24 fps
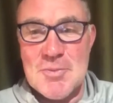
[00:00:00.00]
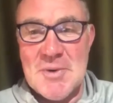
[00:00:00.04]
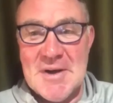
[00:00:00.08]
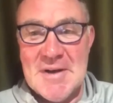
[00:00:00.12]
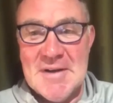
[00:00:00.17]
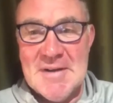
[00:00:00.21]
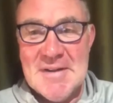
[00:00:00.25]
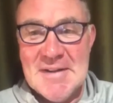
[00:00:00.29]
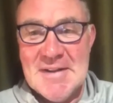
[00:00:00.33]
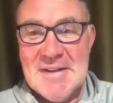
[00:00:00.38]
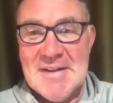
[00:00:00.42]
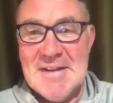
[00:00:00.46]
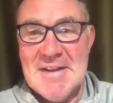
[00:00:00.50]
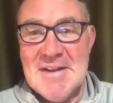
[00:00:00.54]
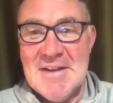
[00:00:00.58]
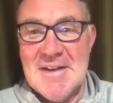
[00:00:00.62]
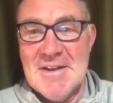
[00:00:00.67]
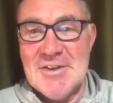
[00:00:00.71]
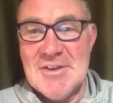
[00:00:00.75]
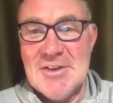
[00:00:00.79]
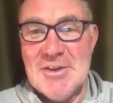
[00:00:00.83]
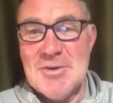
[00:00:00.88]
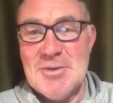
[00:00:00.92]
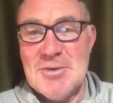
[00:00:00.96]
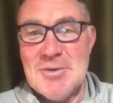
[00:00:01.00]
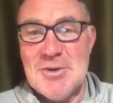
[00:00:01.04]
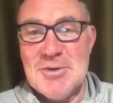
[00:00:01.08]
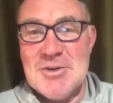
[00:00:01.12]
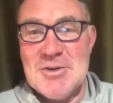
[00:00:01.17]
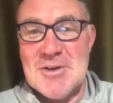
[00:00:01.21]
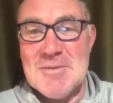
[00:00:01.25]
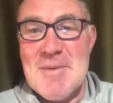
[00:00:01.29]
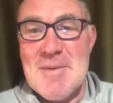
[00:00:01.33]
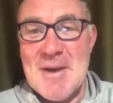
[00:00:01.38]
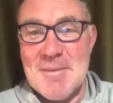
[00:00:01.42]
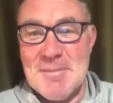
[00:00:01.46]
But you
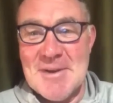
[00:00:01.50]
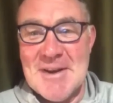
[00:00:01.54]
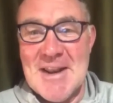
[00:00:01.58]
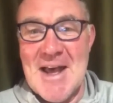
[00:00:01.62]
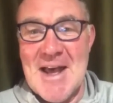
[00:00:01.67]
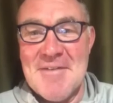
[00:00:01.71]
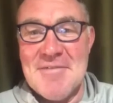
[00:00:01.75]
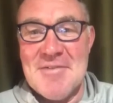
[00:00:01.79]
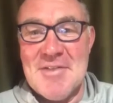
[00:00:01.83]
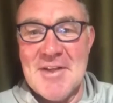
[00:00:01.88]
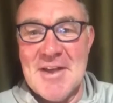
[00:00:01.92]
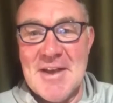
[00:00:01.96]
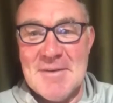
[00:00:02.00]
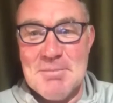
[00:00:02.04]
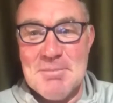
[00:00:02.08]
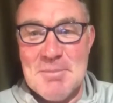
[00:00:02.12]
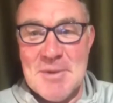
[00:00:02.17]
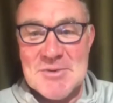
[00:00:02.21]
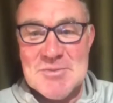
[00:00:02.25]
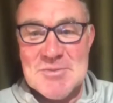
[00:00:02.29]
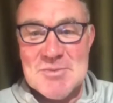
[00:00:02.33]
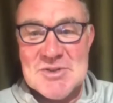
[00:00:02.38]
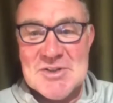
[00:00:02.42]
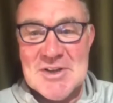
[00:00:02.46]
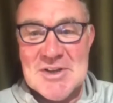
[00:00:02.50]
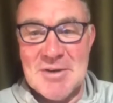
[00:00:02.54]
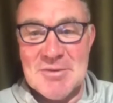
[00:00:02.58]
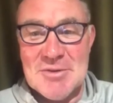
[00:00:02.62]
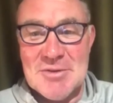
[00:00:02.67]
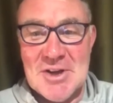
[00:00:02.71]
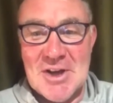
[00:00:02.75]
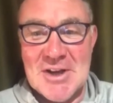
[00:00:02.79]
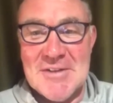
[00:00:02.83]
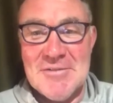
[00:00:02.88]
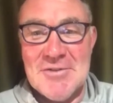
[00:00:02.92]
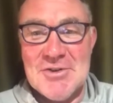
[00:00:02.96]
did make me laugh there. It makes me
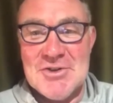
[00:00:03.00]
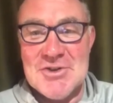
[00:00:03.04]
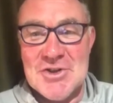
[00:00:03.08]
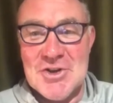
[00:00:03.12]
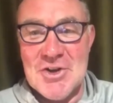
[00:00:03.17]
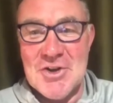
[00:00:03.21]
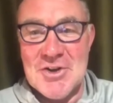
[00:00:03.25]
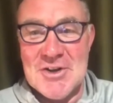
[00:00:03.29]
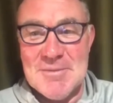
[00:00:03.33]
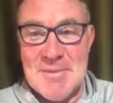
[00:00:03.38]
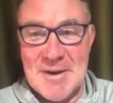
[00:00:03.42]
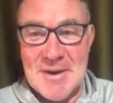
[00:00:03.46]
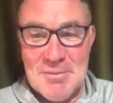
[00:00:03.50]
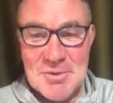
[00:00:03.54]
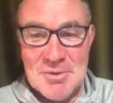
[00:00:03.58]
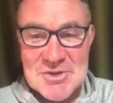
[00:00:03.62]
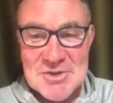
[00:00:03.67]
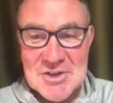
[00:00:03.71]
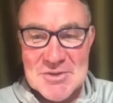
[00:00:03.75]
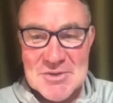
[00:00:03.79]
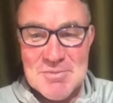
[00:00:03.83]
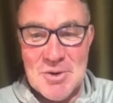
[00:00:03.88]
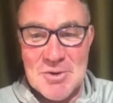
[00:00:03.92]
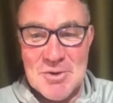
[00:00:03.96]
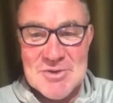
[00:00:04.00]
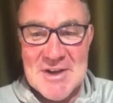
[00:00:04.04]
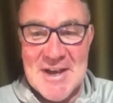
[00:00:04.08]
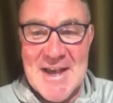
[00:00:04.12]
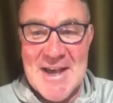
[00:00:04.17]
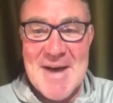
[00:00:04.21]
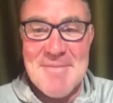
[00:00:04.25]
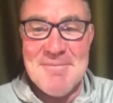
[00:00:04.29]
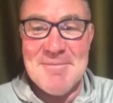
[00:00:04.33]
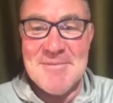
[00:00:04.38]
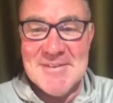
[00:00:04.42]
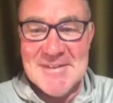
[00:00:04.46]
sound kind of a journeyman, which I suppose I am.